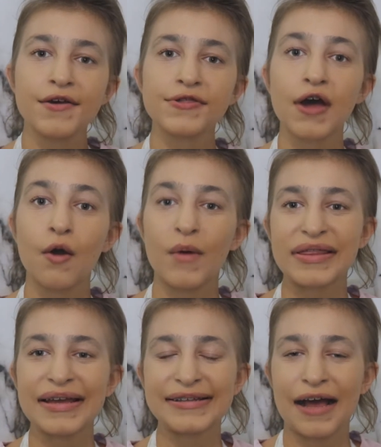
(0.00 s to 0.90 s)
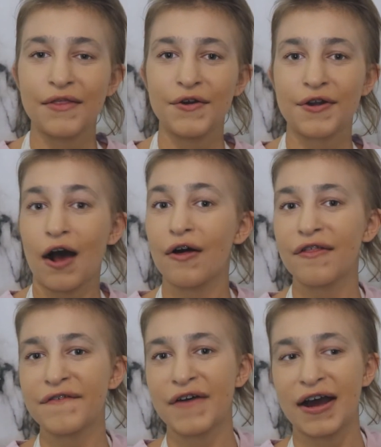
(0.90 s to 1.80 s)
So once I download all
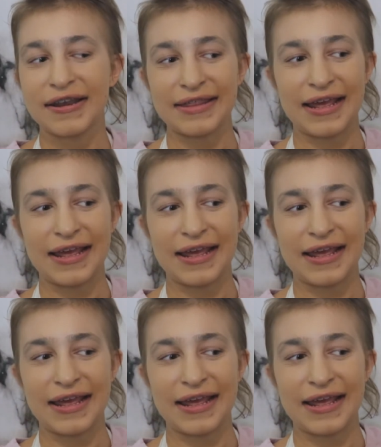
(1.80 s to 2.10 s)
of the fonts